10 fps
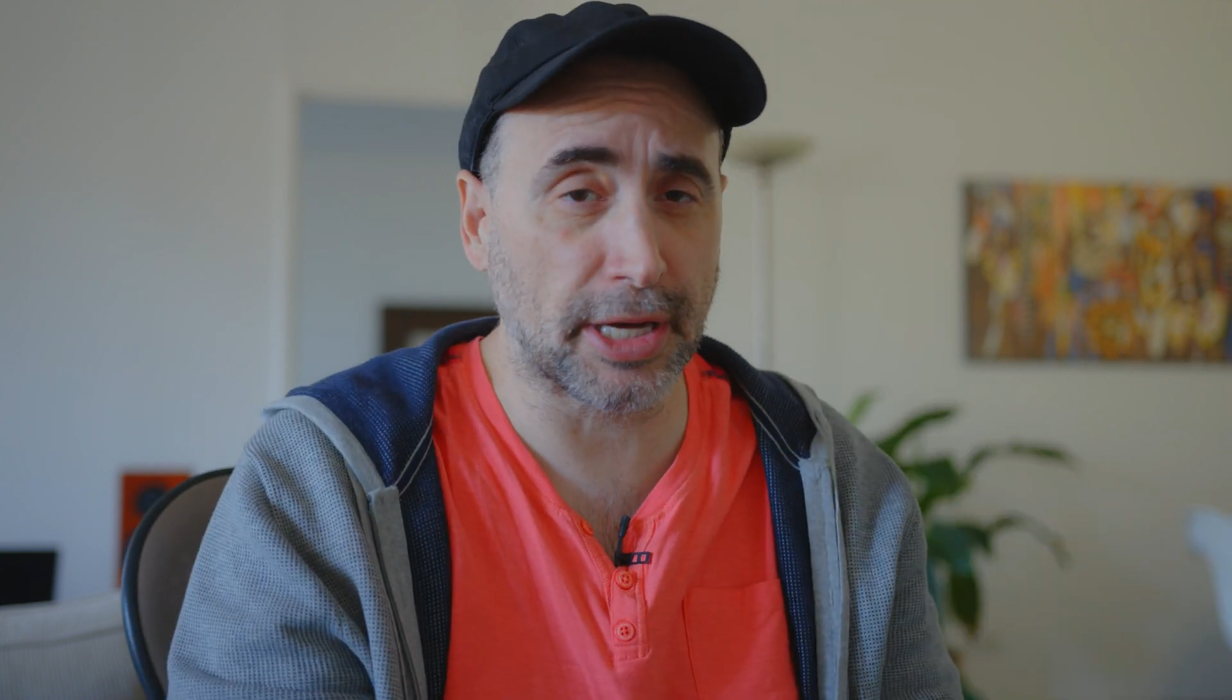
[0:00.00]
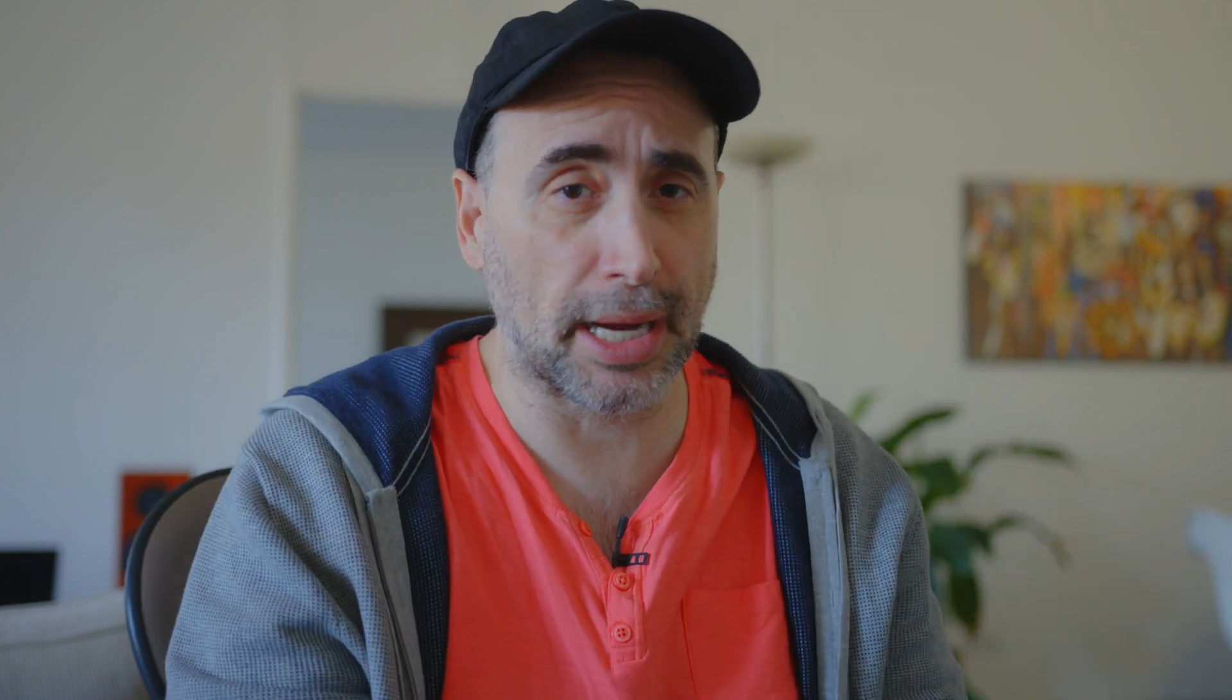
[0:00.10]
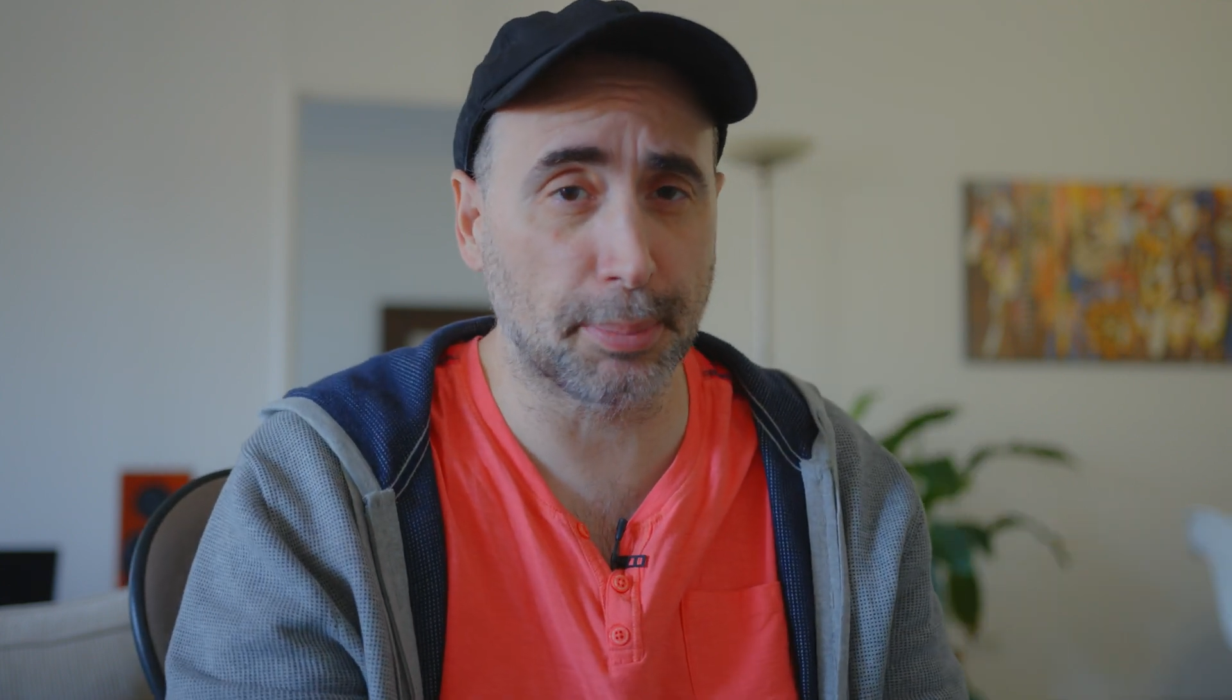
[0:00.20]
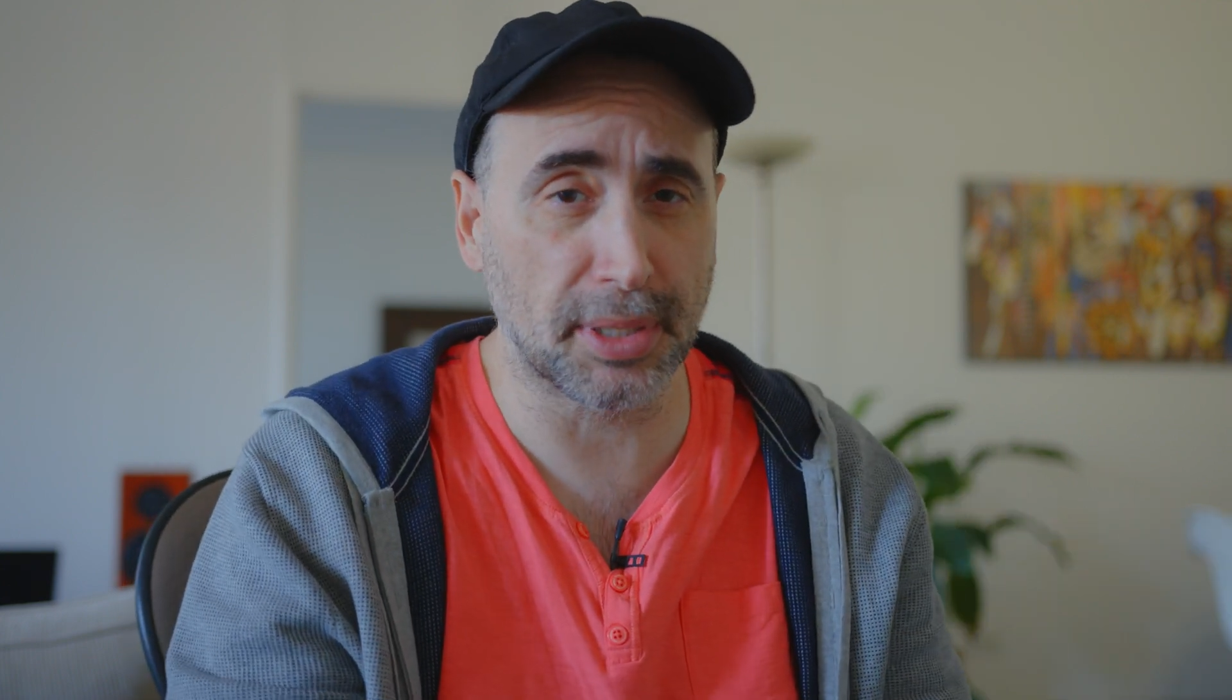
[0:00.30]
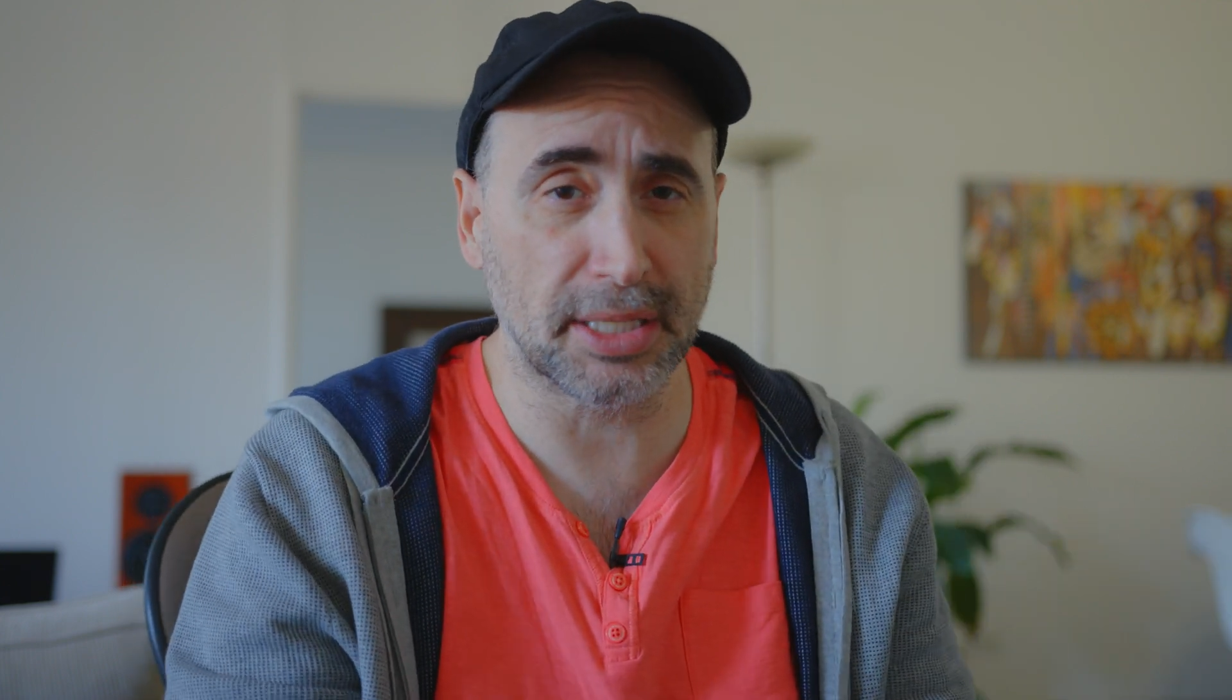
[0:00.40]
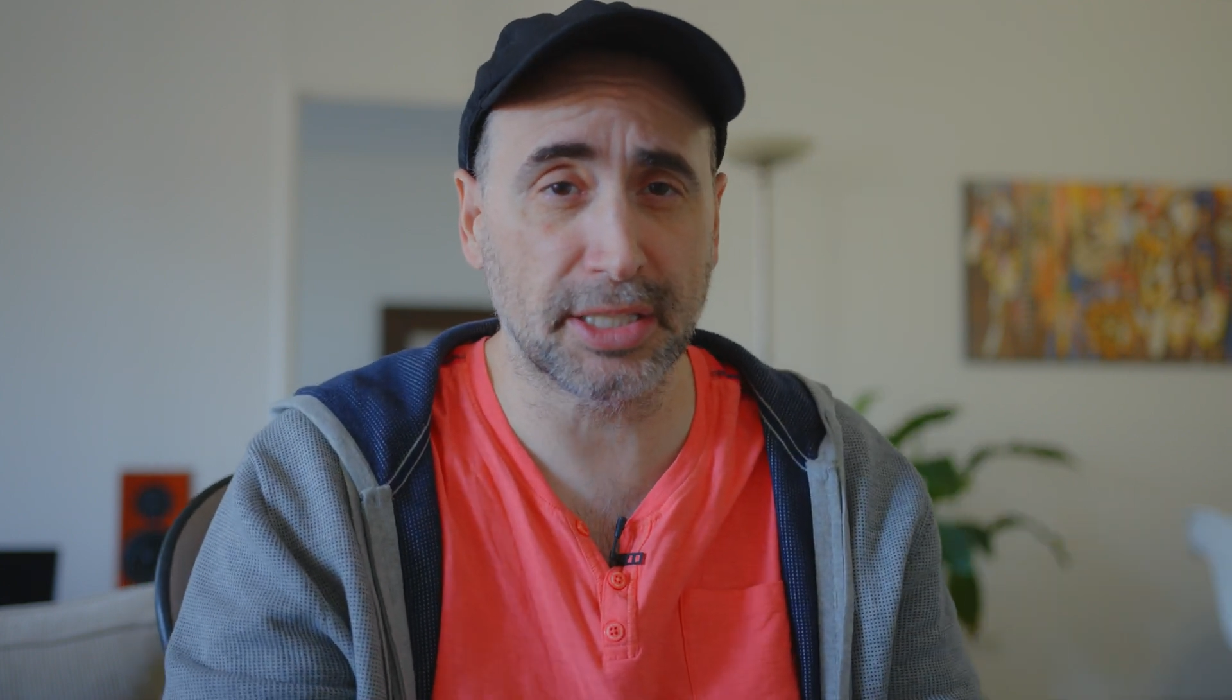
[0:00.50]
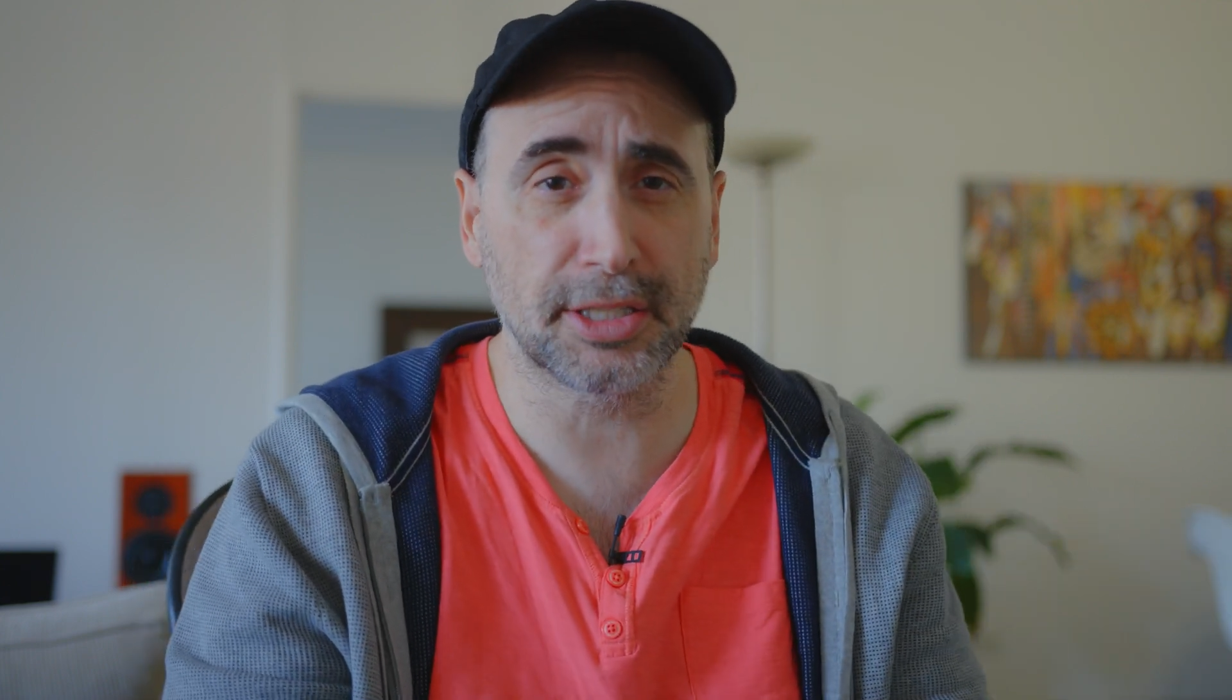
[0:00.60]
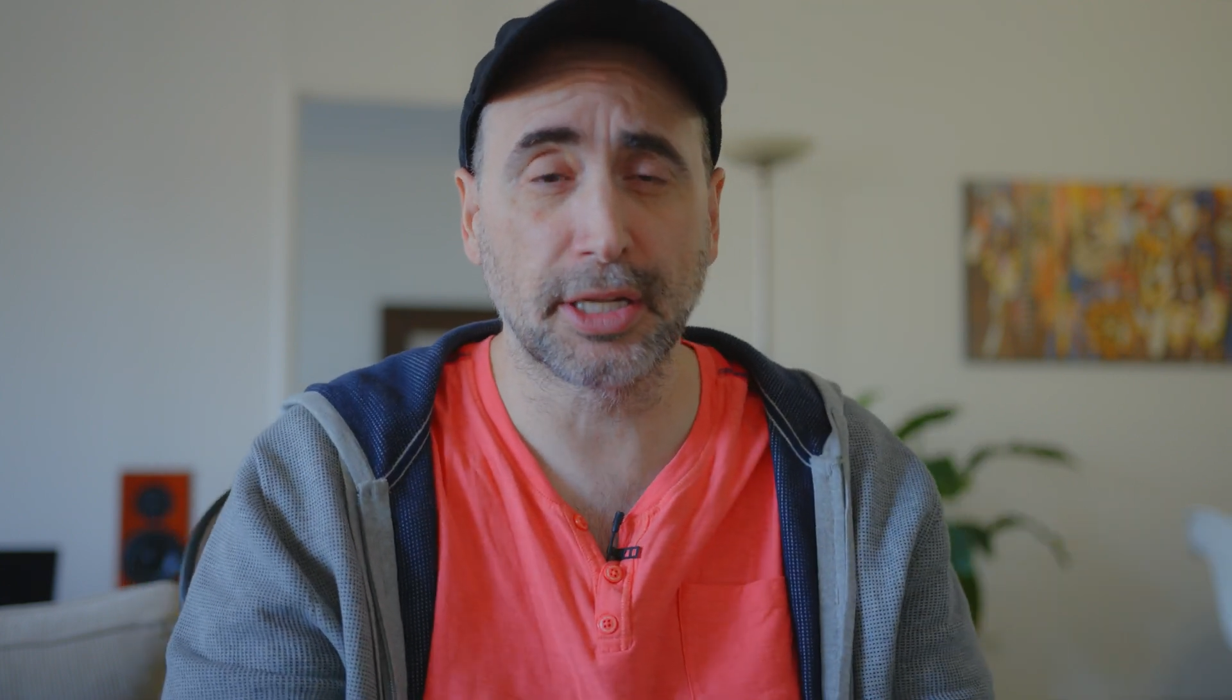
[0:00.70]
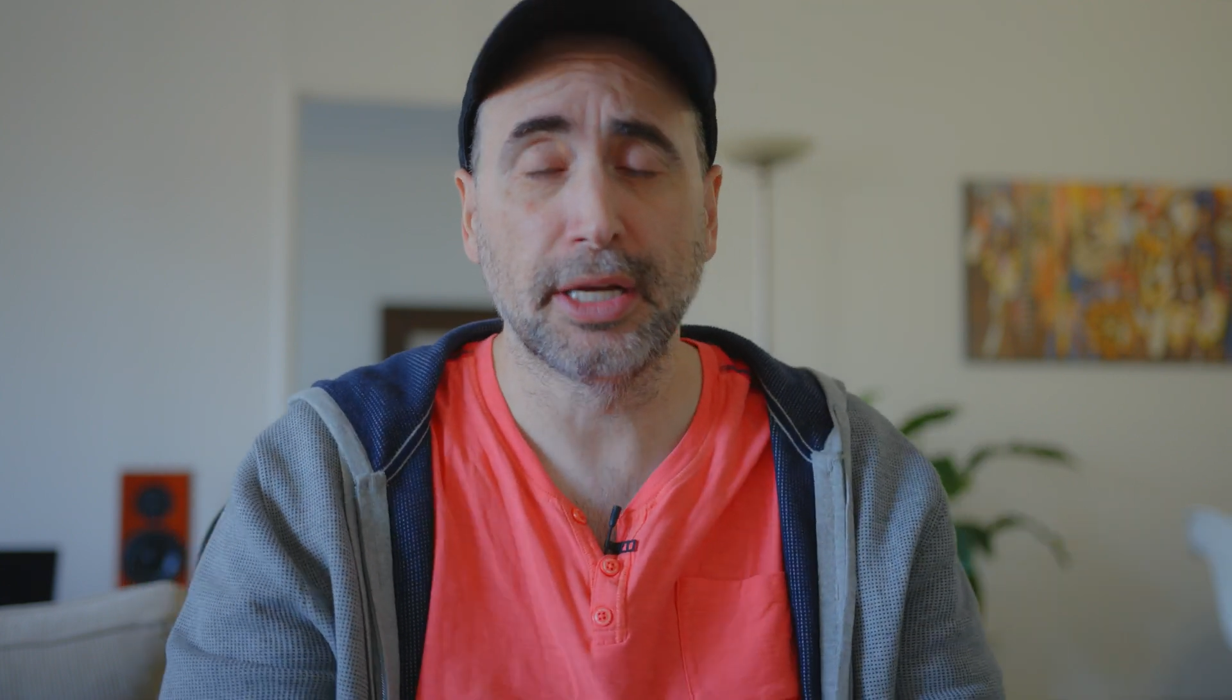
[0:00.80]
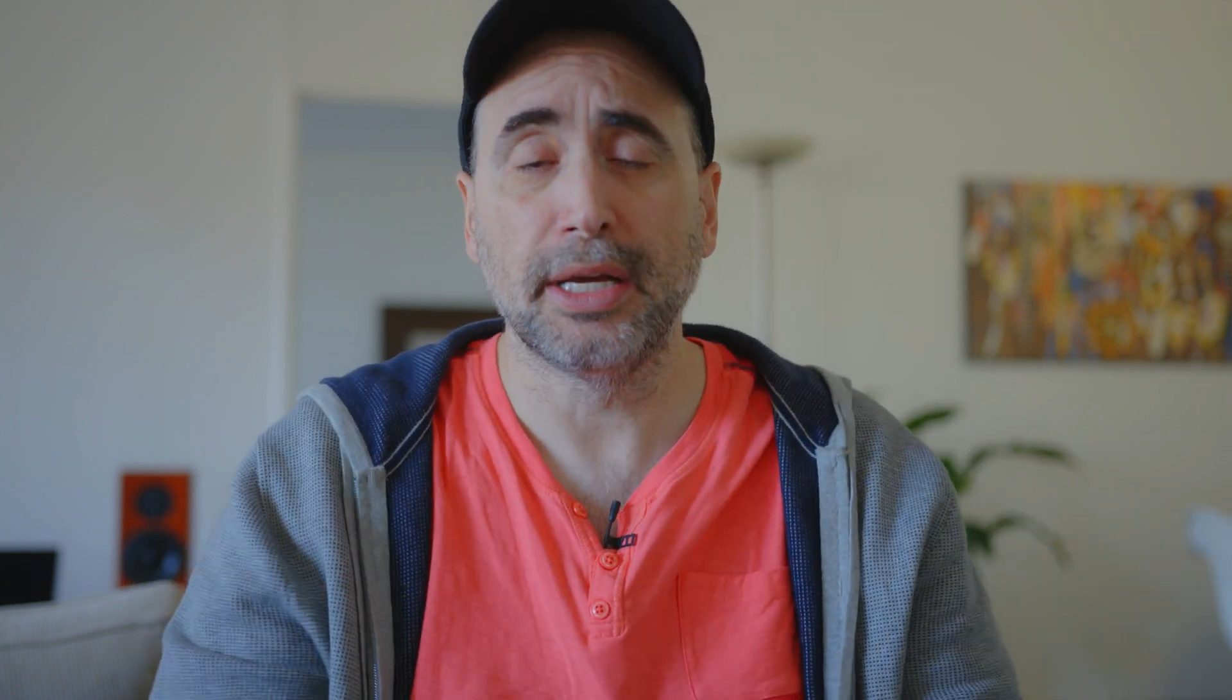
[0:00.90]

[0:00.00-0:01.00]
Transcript: capitalist